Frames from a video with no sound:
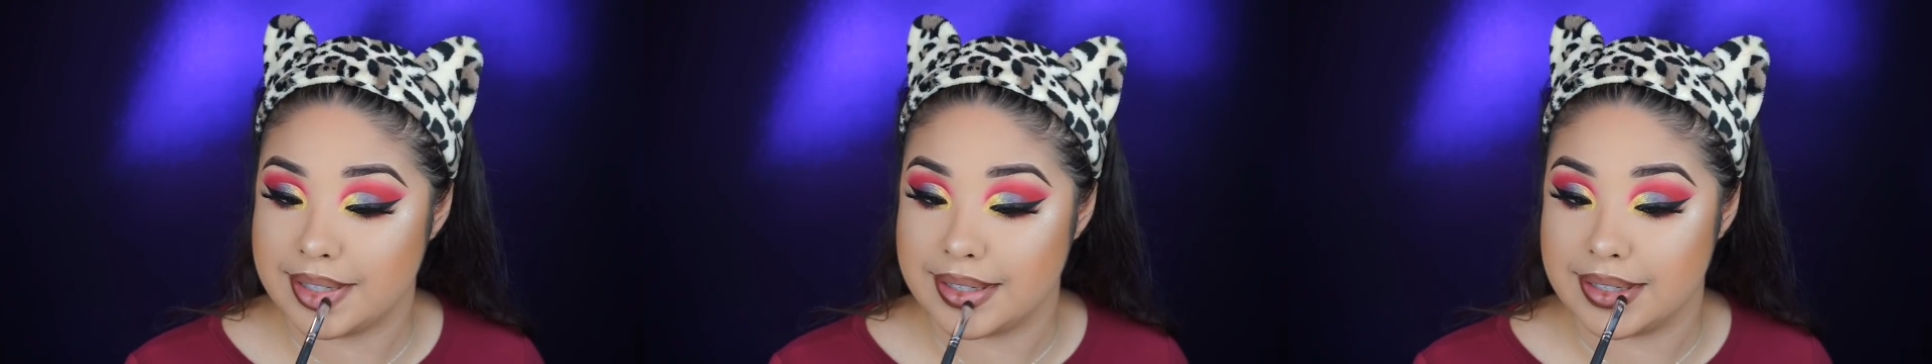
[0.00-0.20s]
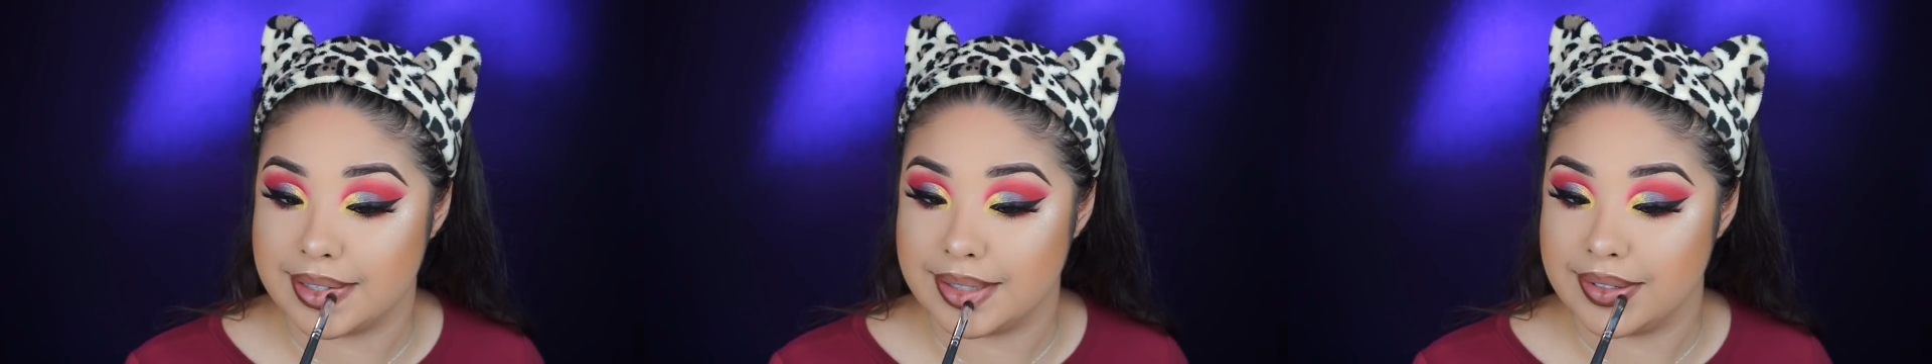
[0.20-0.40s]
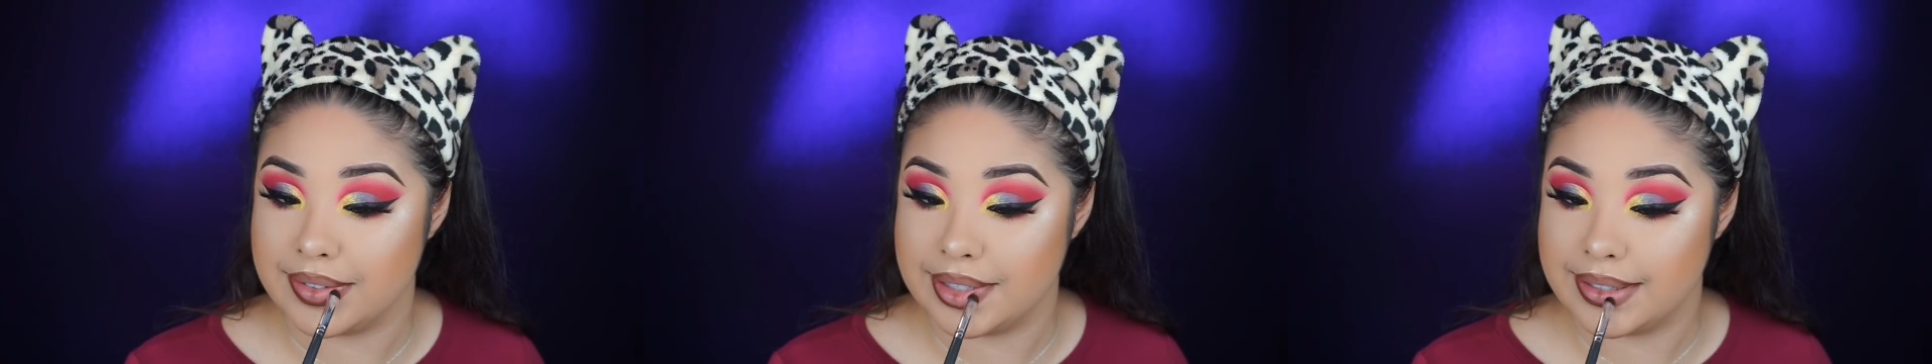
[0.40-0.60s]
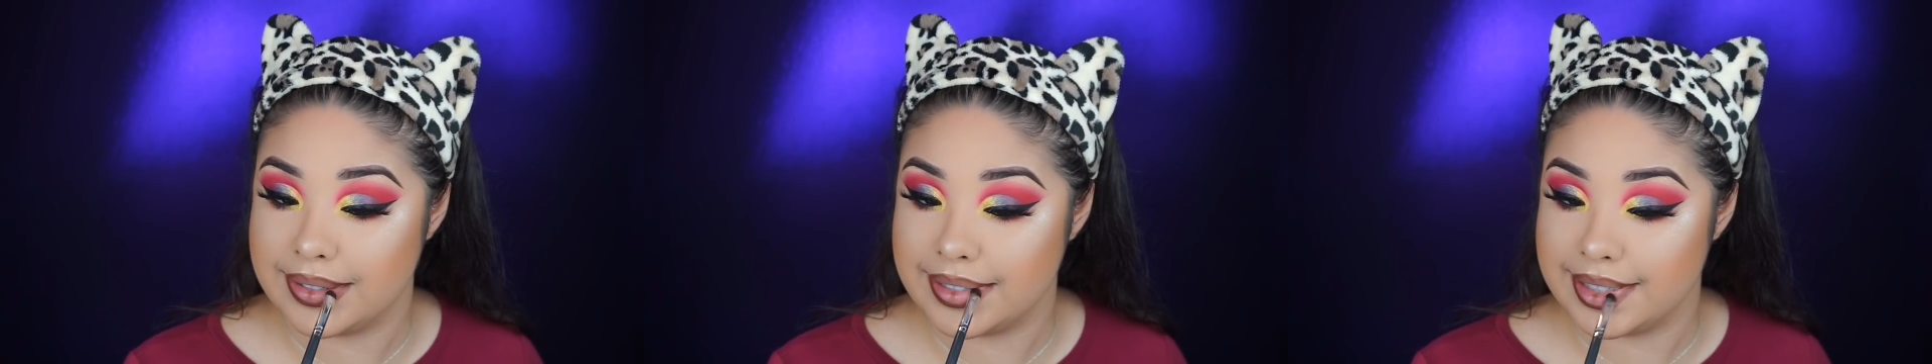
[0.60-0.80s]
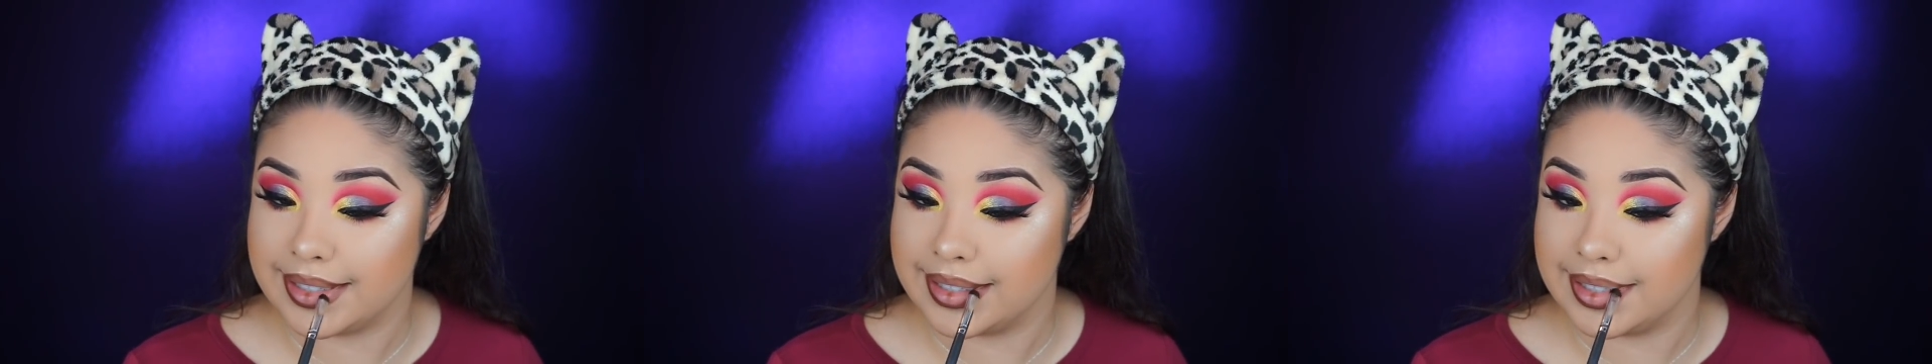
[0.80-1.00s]
So if you
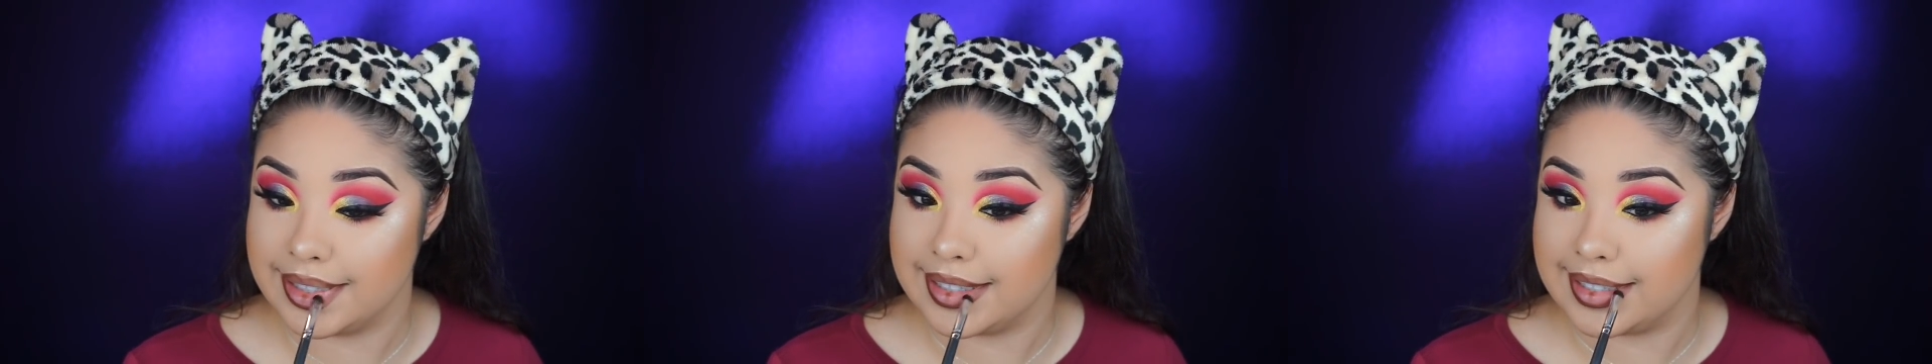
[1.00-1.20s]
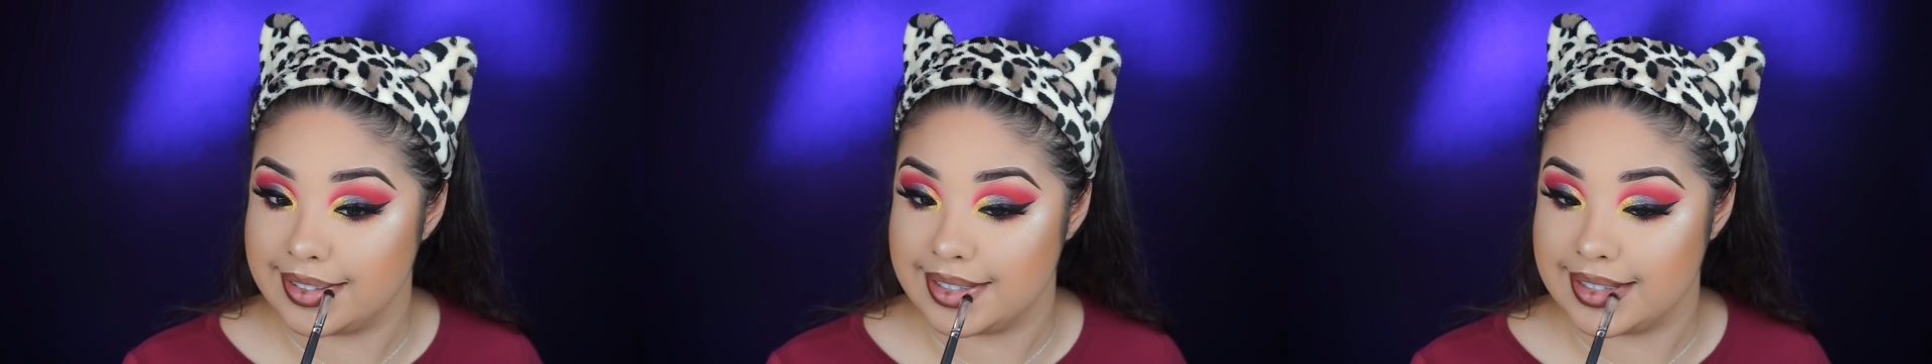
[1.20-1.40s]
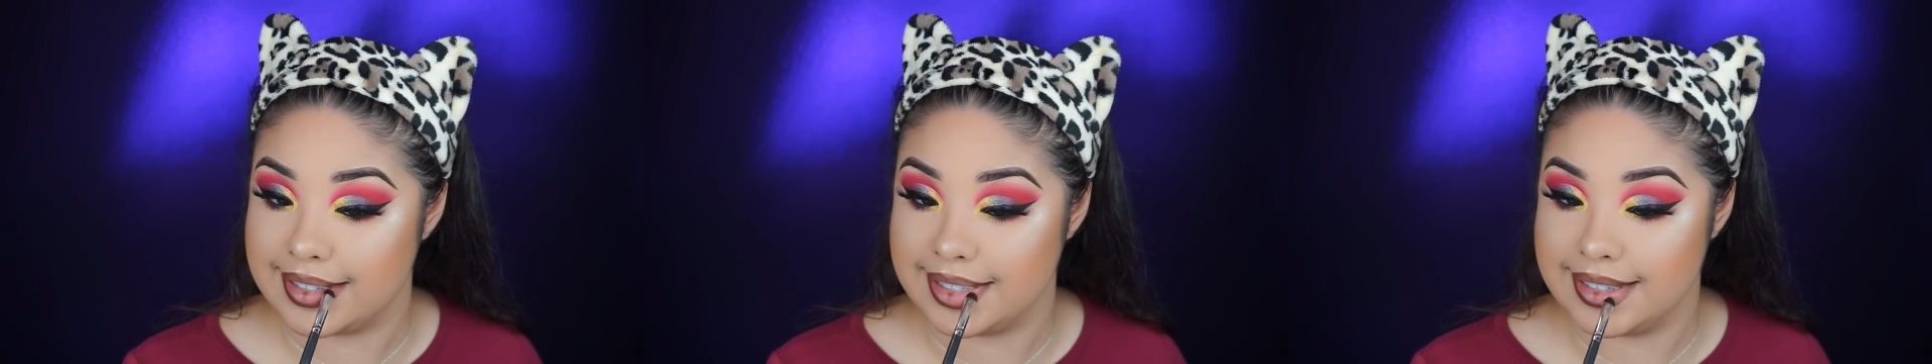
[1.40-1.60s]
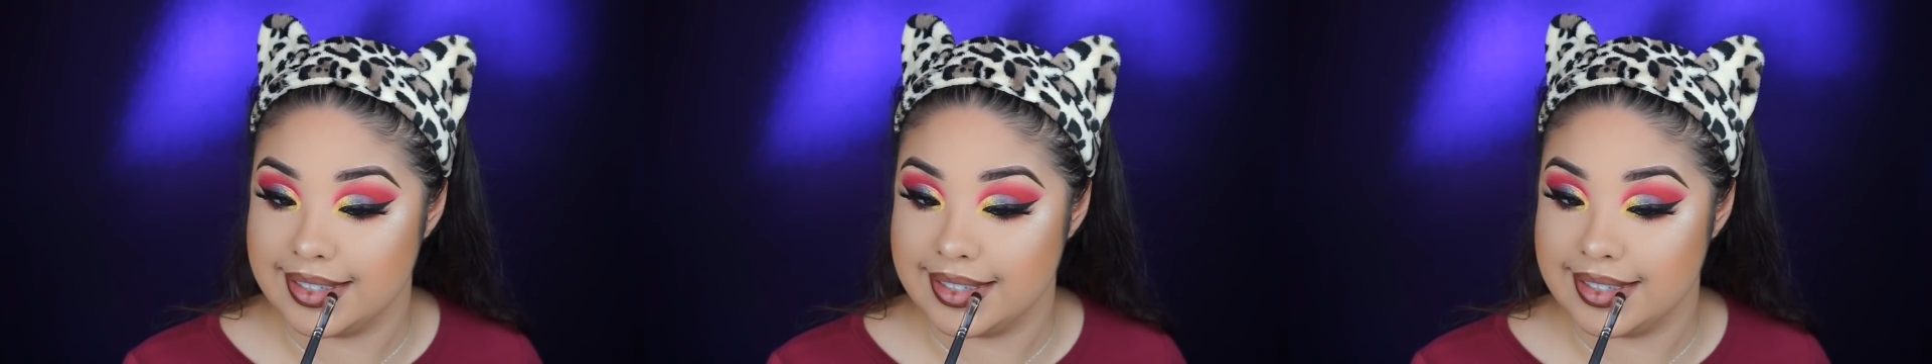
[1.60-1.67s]
don't want to have that